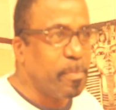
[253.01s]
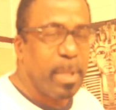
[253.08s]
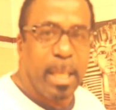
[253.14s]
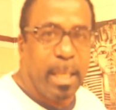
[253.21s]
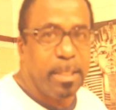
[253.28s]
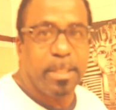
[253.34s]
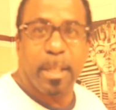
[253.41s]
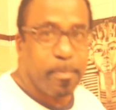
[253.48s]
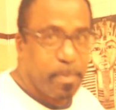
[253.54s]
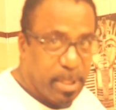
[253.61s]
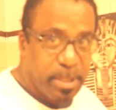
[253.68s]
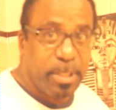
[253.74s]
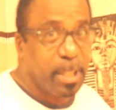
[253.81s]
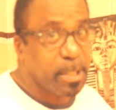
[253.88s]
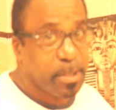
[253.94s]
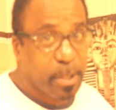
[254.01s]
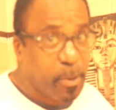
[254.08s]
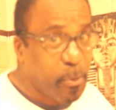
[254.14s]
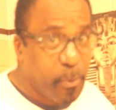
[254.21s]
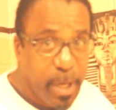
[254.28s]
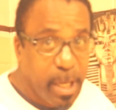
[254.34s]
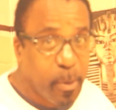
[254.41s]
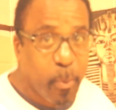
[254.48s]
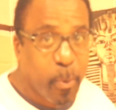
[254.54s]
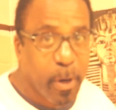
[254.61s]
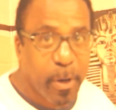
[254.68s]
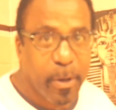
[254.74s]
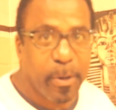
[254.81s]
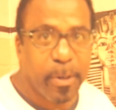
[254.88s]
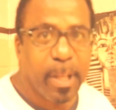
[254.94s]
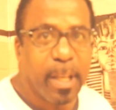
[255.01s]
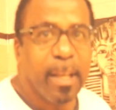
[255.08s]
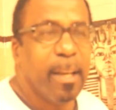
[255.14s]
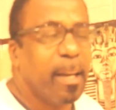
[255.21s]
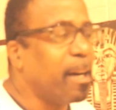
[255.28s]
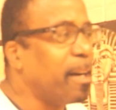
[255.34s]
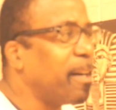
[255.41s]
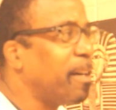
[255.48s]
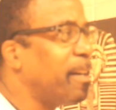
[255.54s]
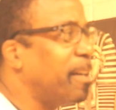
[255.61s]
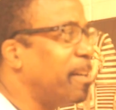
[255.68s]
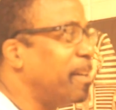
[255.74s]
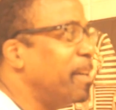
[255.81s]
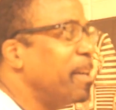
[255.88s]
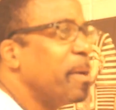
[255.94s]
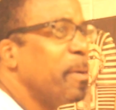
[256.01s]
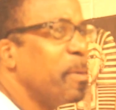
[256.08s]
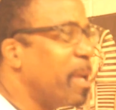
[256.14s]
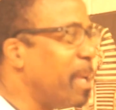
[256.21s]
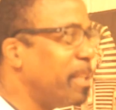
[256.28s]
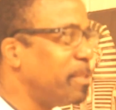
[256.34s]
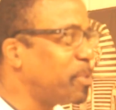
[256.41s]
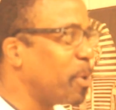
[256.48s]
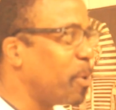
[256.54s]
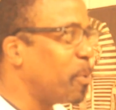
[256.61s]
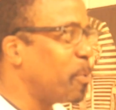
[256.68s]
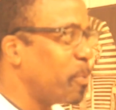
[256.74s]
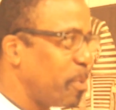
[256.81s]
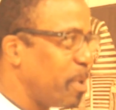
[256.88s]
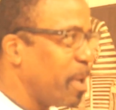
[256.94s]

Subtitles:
Egypt is just a Greek word. So,